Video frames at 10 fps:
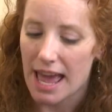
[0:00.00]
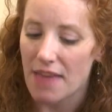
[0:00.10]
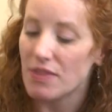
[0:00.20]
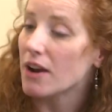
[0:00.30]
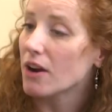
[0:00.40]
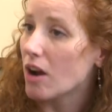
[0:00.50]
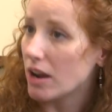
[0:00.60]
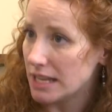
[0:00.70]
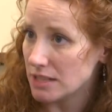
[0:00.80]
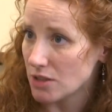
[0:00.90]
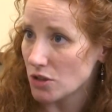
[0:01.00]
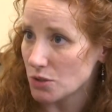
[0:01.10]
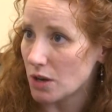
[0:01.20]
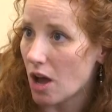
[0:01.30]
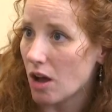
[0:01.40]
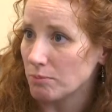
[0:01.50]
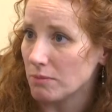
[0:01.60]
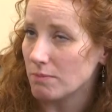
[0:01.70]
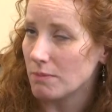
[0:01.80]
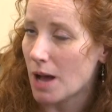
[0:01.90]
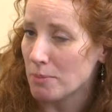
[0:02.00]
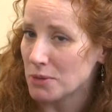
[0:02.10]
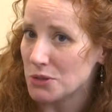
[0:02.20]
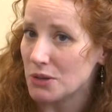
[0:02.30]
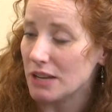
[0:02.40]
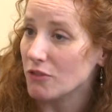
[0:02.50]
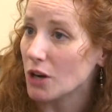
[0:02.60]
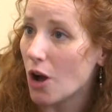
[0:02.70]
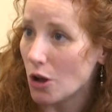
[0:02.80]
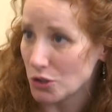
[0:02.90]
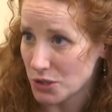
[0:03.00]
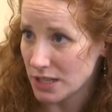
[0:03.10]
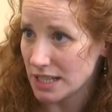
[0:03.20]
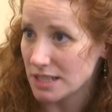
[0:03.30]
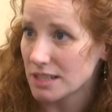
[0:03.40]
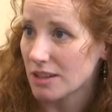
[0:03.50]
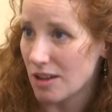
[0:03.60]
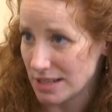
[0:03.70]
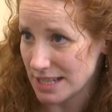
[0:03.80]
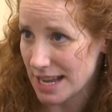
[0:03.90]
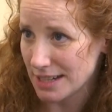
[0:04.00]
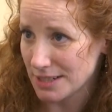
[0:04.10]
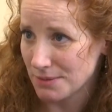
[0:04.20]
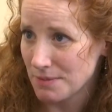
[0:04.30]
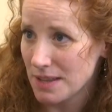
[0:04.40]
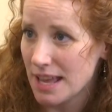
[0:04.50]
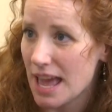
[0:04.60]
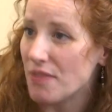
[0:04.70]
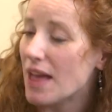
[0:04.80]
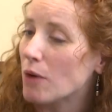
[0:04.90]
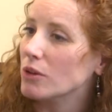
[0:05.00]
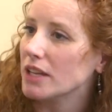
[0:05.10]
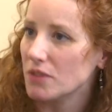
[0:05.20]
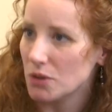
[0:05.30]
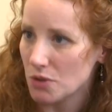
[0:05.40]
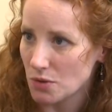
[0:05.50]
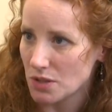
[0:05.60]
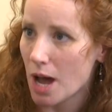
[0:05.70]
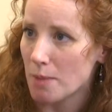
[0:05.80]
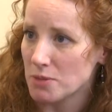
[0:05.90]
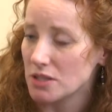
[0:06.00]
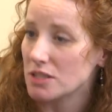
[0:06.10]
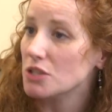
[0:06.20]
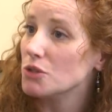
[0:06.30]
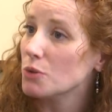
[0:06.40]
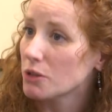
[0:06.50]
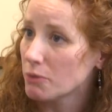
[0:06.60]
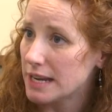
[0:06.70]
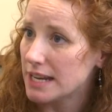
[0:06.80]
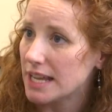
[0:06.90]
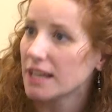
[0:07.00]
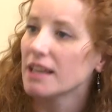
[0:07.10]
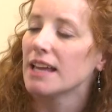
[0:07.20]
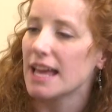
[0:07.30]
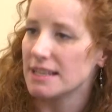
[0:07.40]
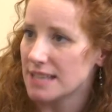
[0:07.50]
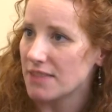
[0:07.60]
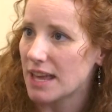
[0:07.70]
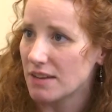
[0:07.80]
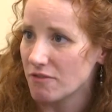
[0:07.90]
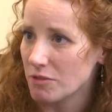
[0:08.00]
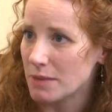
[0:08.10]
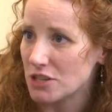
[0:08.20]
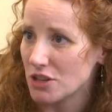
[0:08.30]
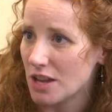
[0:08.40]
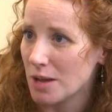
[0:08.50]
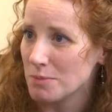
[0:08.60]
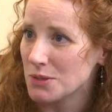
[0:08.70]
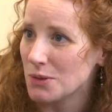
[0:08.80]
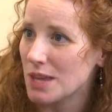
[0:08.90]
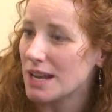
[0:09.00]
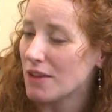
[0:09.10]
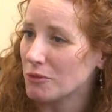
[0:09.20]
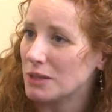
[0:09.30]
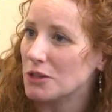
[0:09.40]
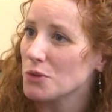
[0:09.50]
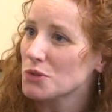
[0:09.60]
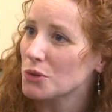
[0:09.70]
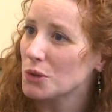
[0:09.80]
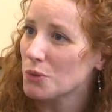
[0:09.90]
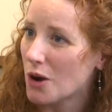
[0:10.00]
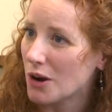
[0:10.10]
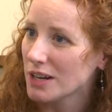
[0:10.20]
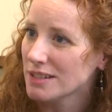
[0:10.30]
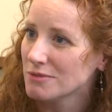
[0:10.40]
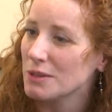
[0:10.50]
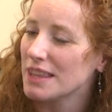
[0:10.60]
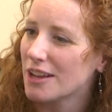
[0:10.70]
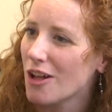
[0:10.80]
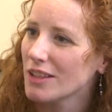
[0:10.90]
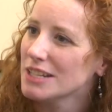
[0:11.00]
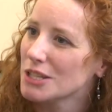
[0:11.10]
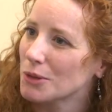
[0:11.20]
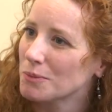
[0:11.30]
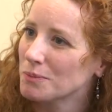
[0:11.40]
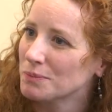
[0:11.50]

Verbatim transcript: and there is also an op opportunity for alternate contact. And that will give you those options to do a greeting and set that information up so that everyone knows who you are when they call into you.